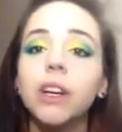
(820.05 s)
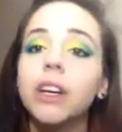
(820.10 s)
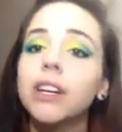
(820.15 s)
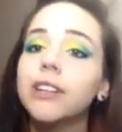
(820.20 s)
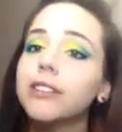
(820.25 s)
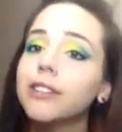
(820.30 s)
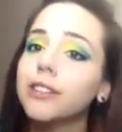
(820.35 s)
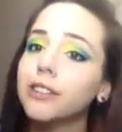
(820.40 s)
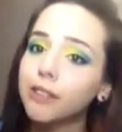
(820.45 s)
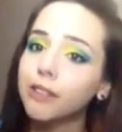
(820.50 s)

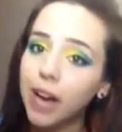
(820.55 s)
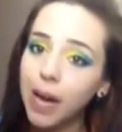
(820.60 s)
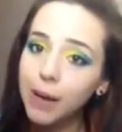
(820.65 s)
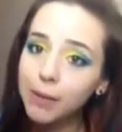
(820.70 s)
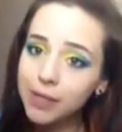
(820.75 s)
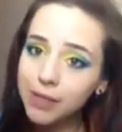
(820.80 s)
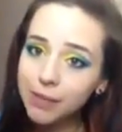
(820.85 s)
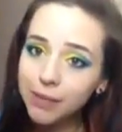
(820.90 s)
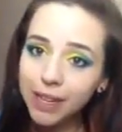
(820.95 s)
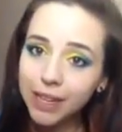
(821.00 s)
Subscribe
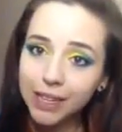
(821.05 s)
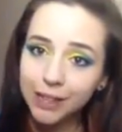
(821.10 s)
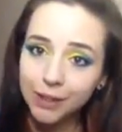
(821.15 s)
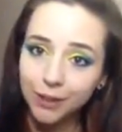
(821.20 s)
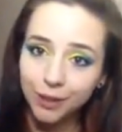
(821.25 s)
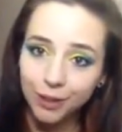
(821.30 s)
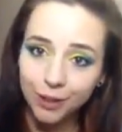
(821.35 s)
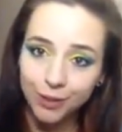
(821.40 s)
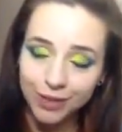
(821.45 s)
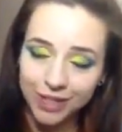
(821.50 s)
to my
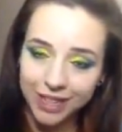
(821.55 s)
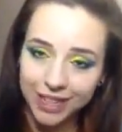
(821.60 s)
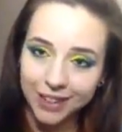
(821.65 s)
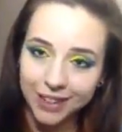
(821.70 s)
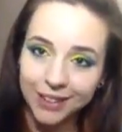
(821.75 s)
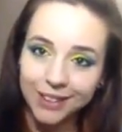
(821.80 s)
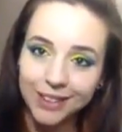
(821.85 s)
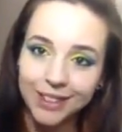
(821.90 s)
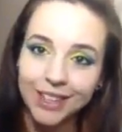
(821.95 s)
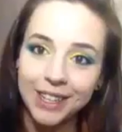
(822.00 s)
YouTube
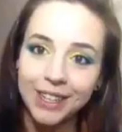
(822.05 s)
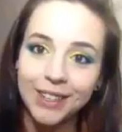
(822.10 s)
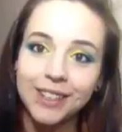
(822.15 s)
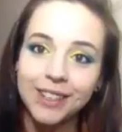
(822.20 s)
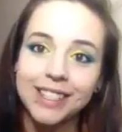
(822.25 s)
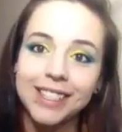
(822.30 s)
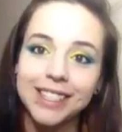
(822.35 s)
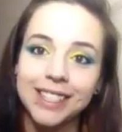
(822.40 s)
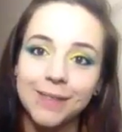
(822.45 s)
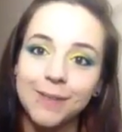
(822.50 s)
channel so that you
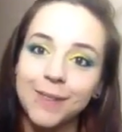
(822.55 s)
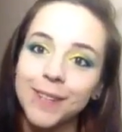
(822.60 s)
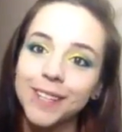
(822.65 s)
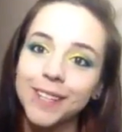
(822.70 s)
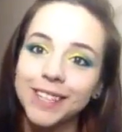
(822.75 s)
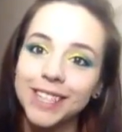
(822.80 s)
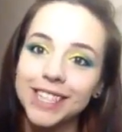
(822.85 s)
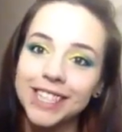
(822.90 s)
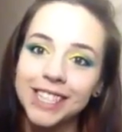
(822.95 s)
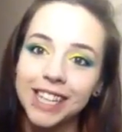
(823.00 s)
can see more
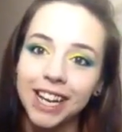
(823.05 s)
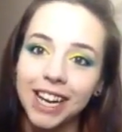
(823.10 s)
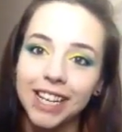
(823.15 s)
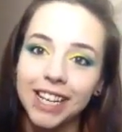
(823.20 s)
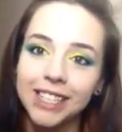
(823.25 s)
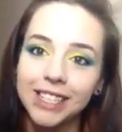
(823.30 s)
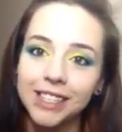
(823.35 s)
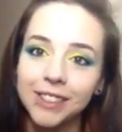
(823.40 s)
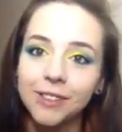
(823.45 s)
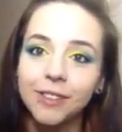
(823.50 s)
looks that I
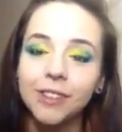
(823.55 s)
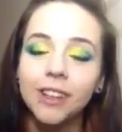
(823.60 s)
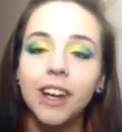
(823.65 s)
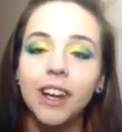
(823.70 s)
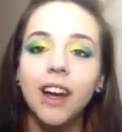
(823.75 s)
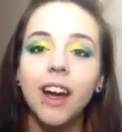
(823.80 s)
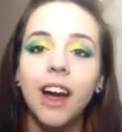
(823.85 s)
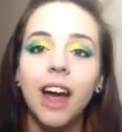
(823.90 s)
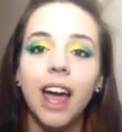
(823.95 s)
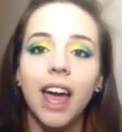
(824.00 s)
do.
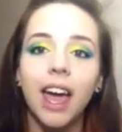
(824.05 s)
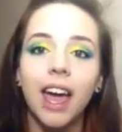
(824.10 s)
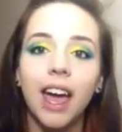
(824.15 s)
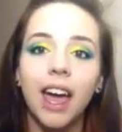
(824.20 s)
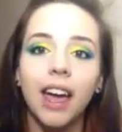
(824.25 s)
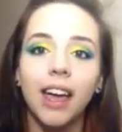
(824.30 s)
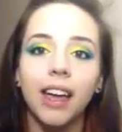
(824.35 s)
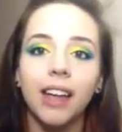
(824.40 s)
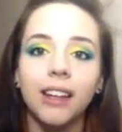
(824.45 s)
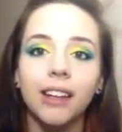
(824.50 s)

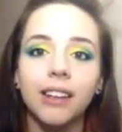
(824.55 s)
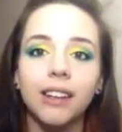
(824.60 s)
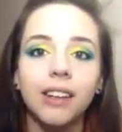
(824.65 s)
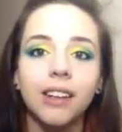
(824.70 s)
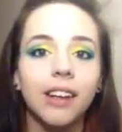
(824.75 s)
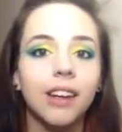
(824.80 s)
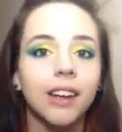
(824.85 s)
And